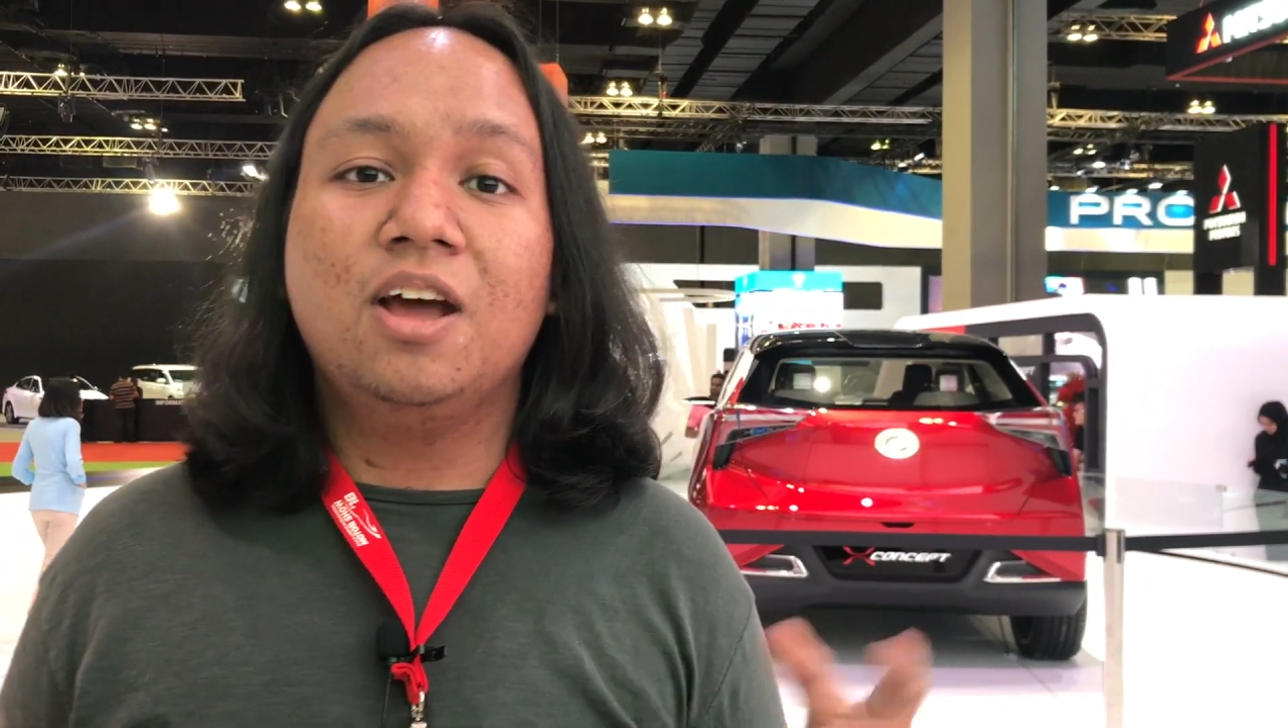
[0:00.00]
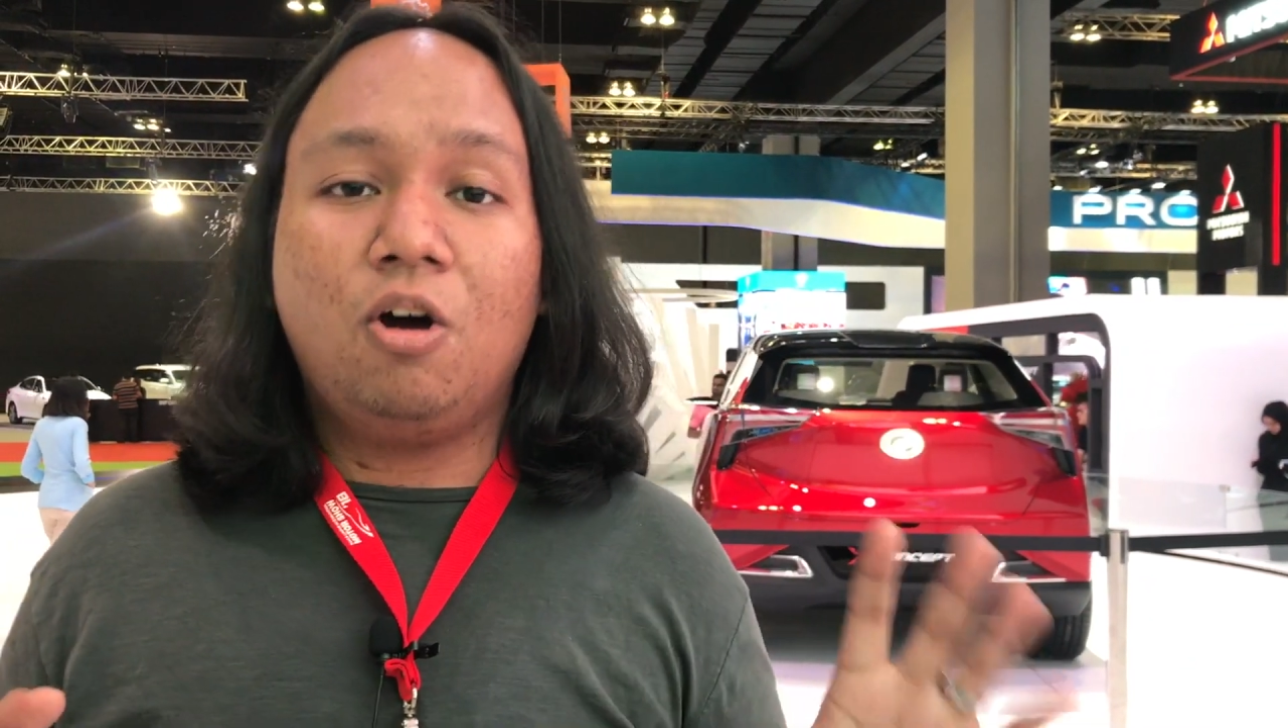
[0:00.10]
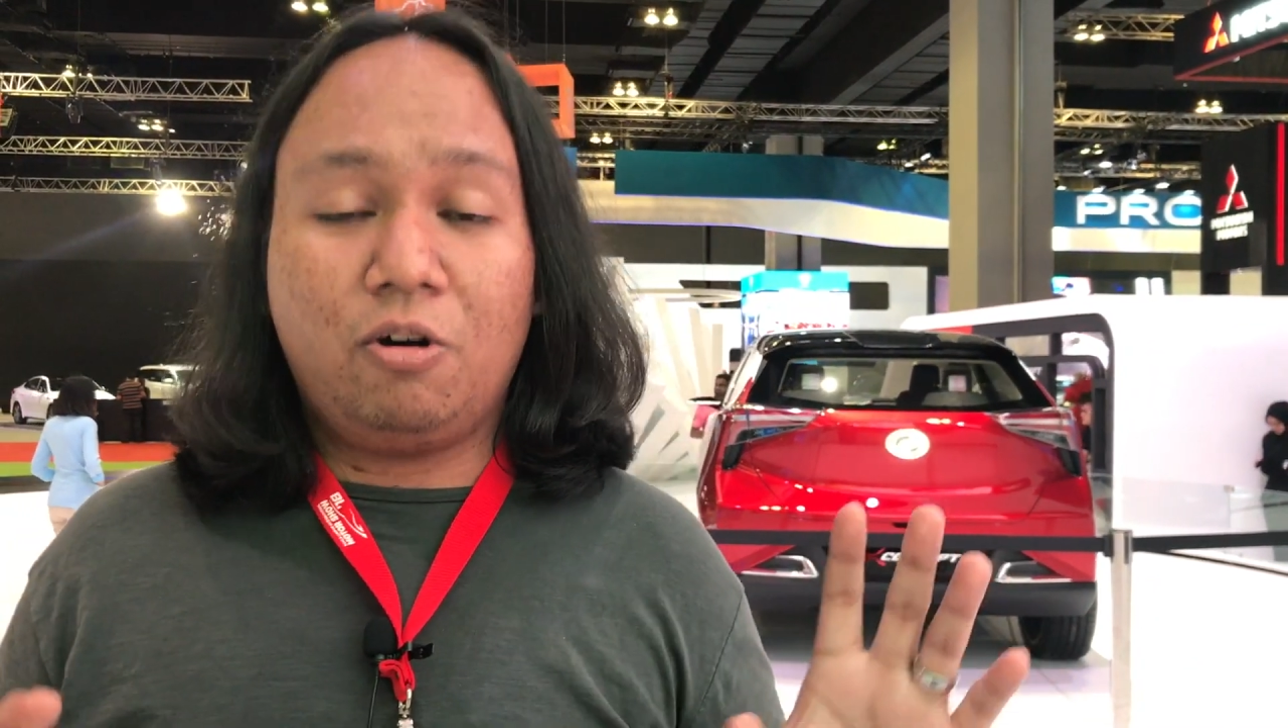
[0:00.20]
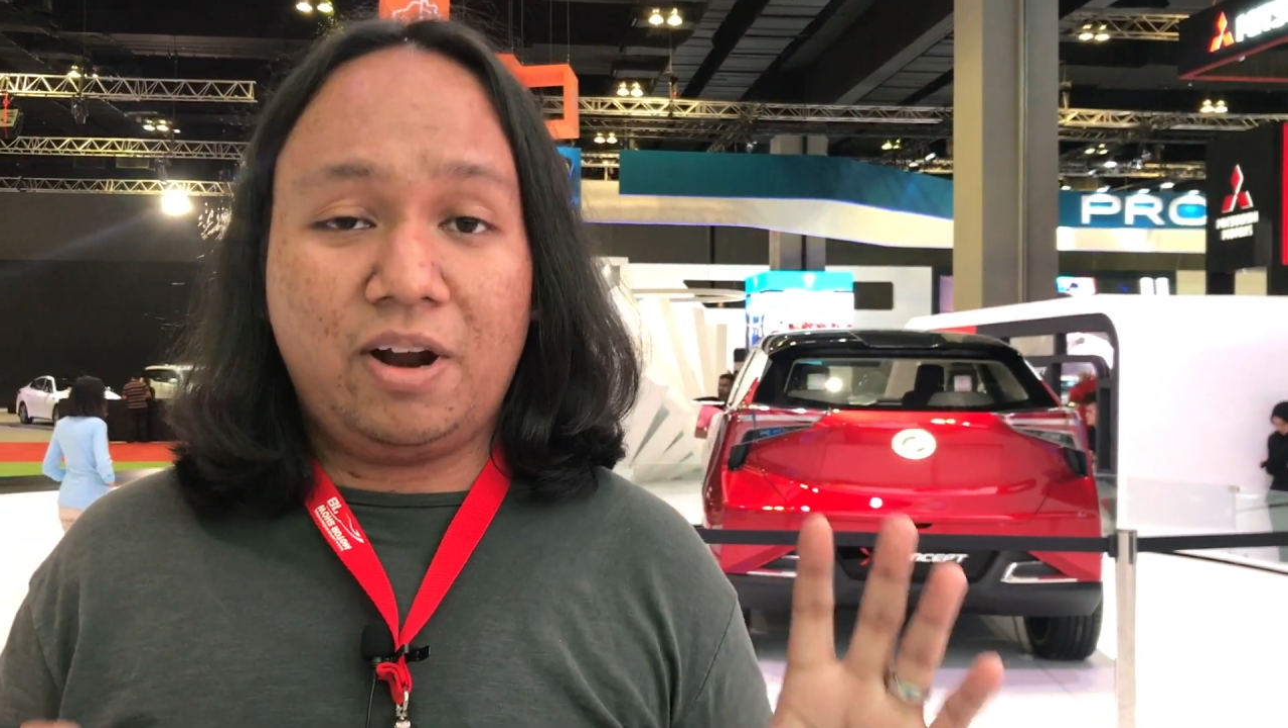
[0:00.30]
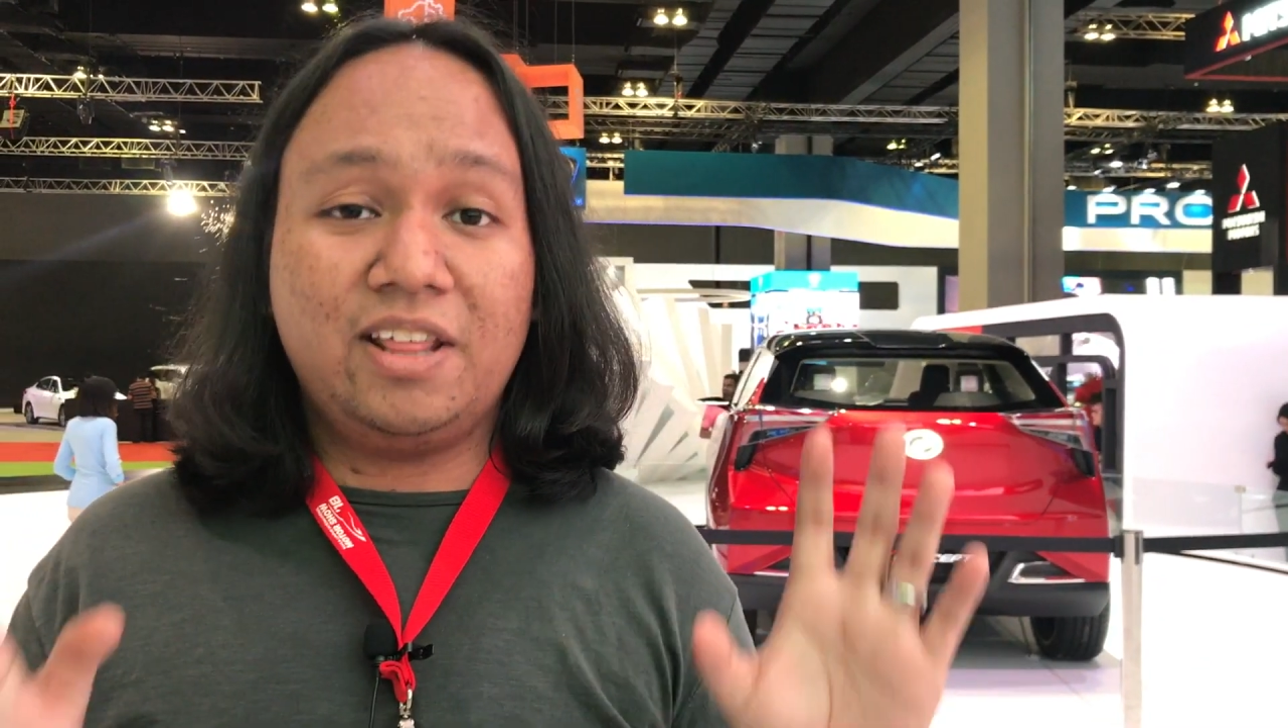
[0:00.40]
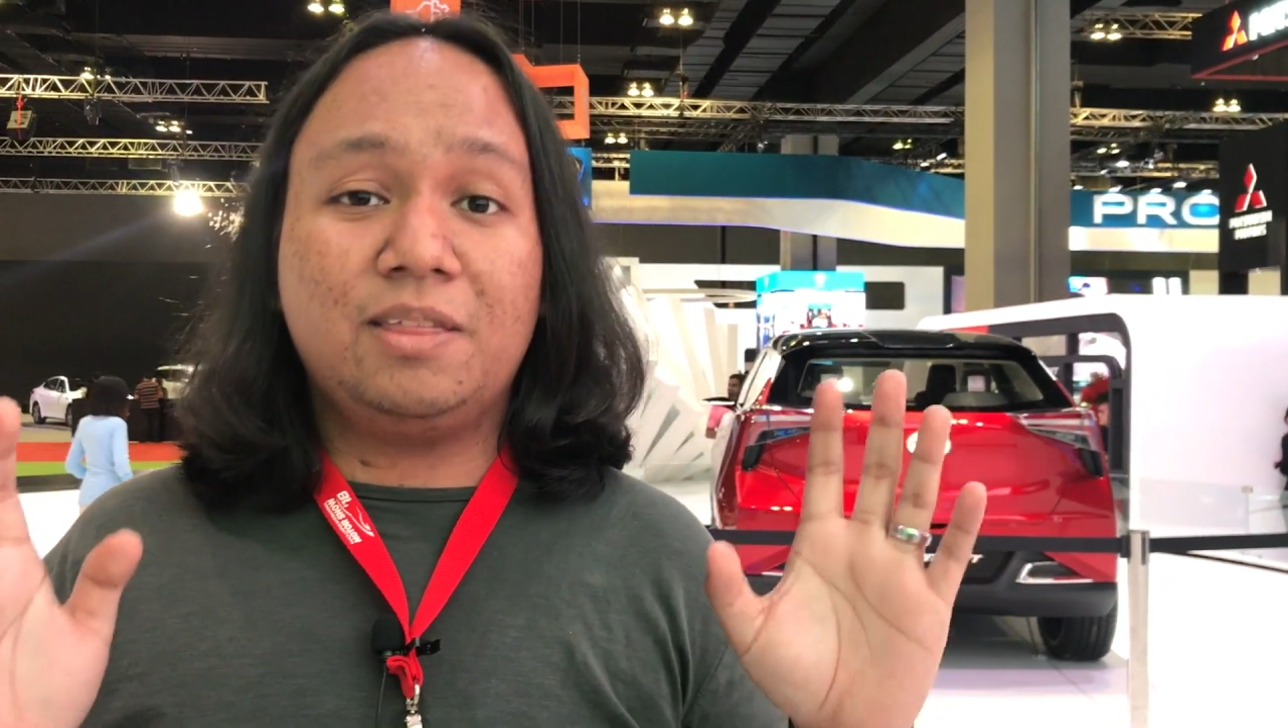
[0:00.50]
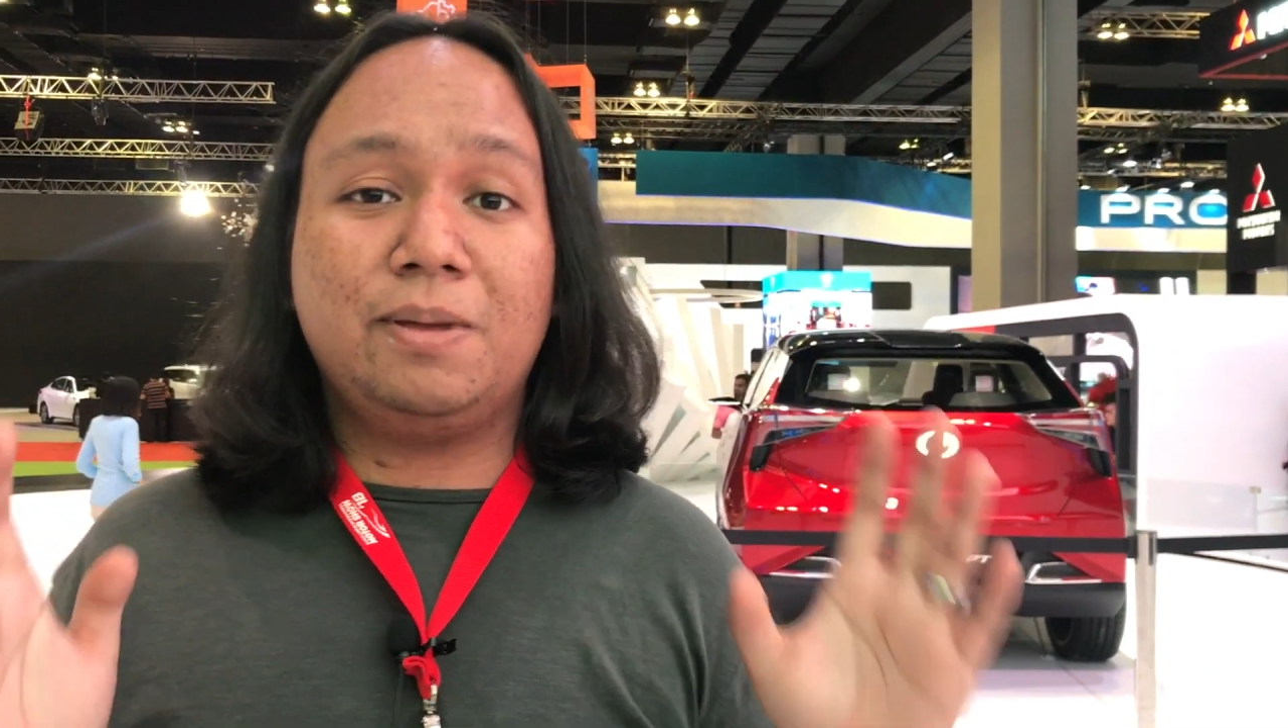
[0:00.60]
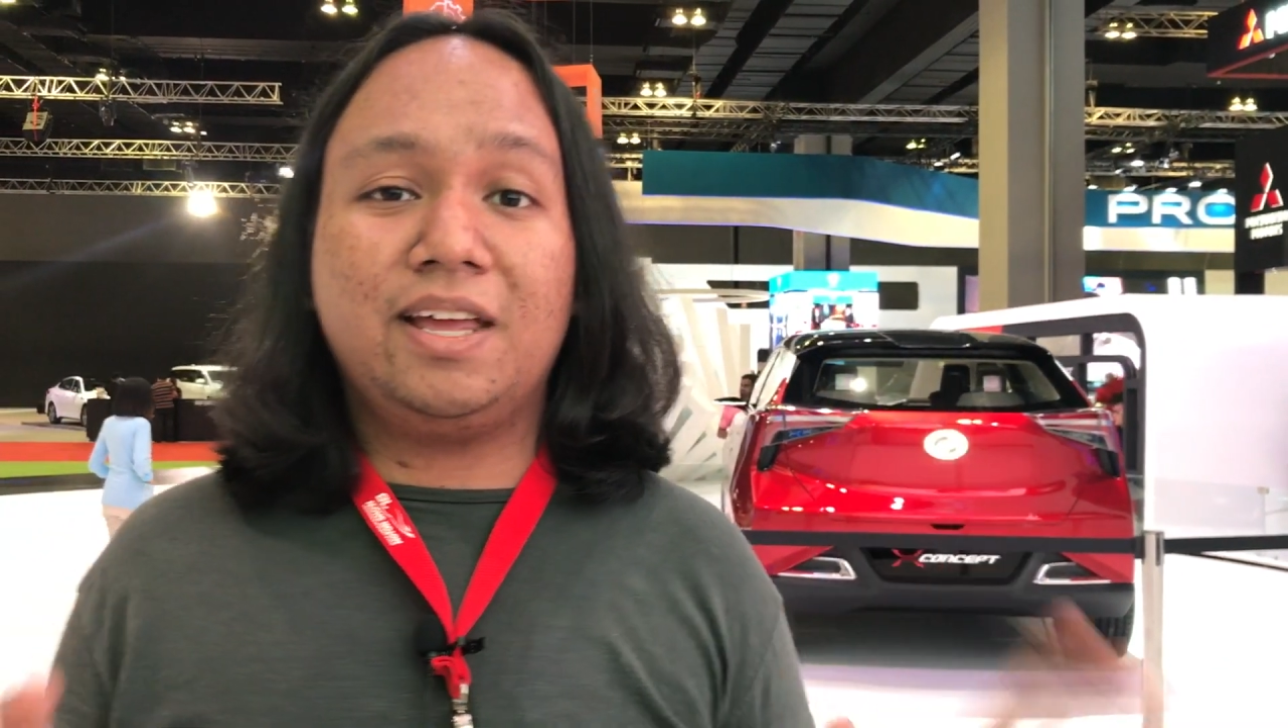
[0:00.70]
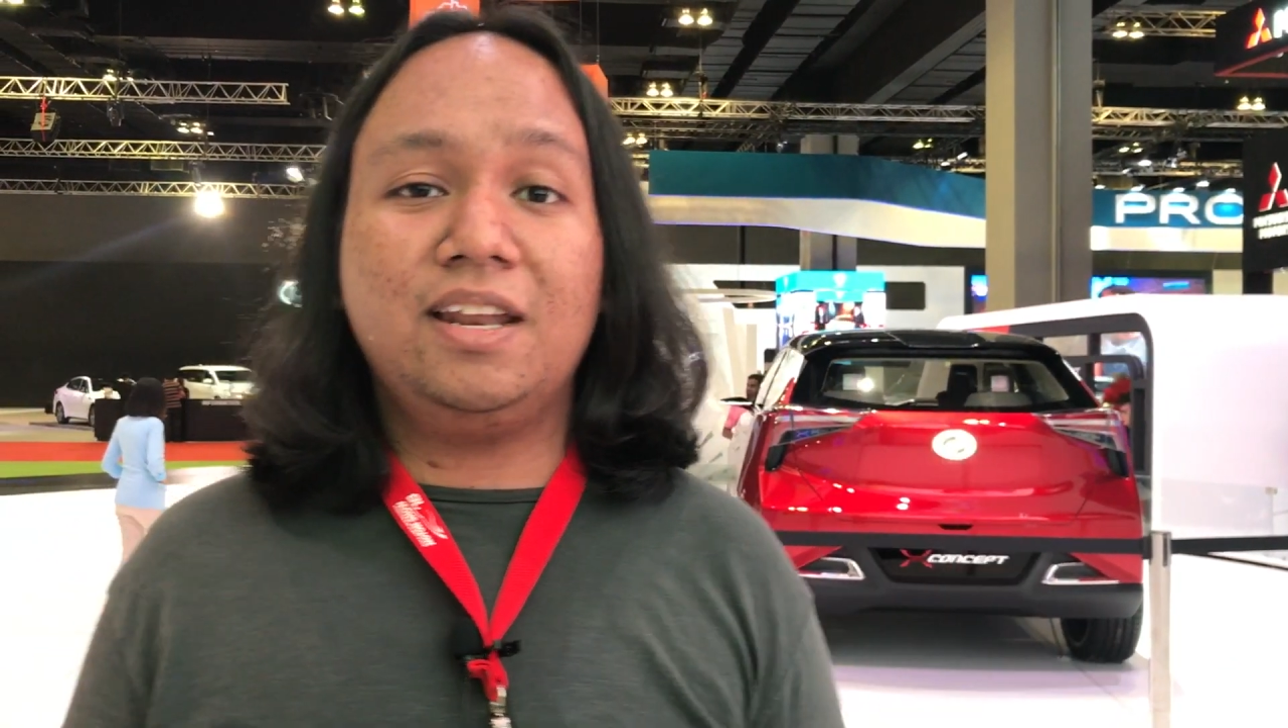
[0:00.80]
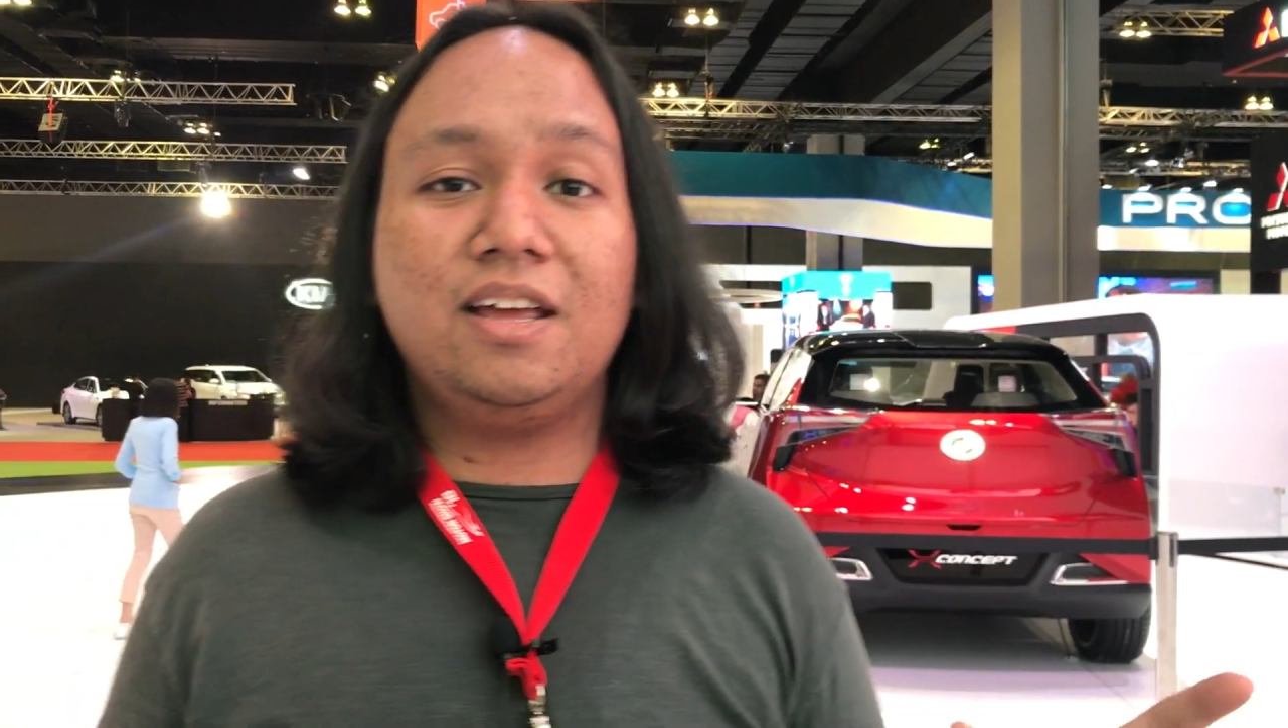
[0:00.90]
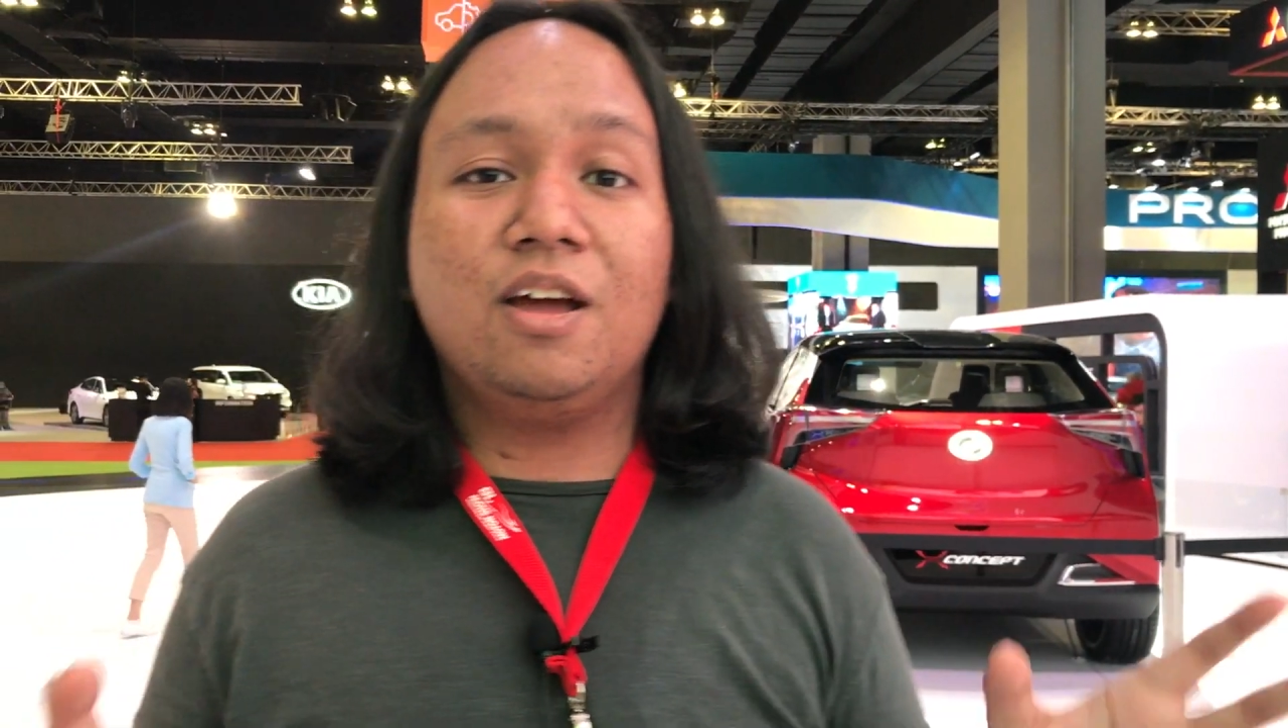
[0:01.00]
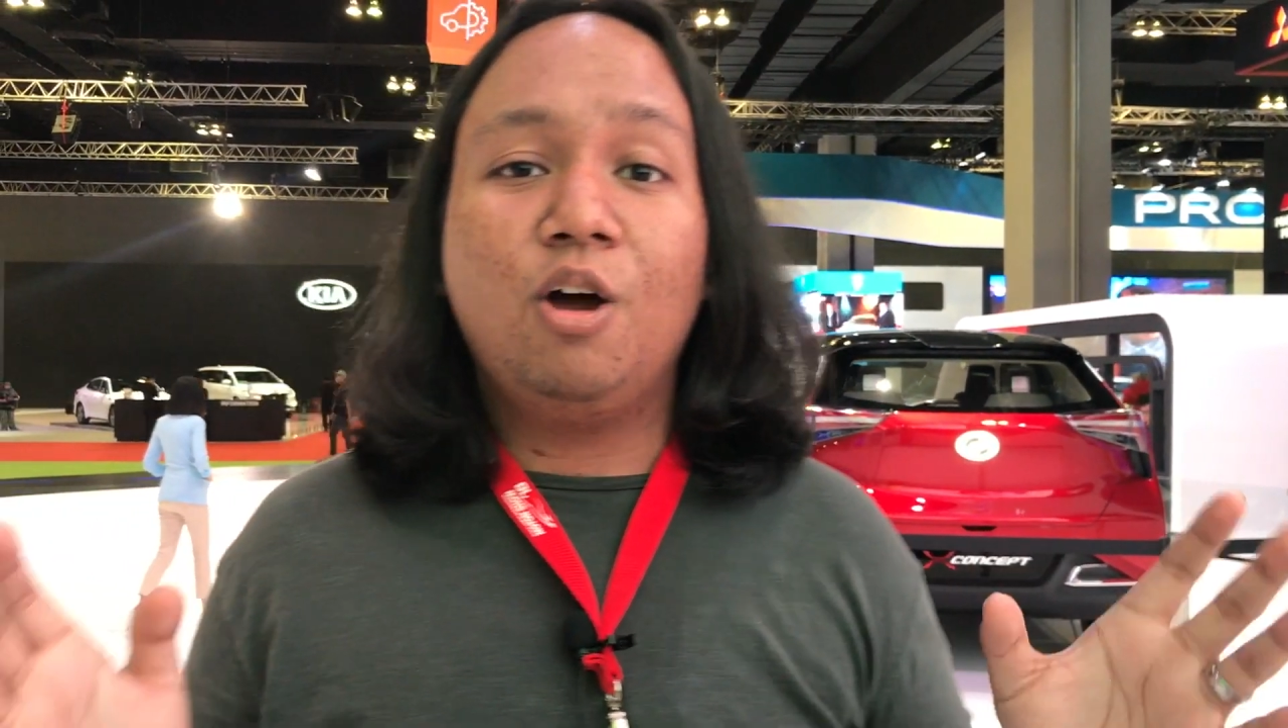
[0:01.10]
or rather the beginning,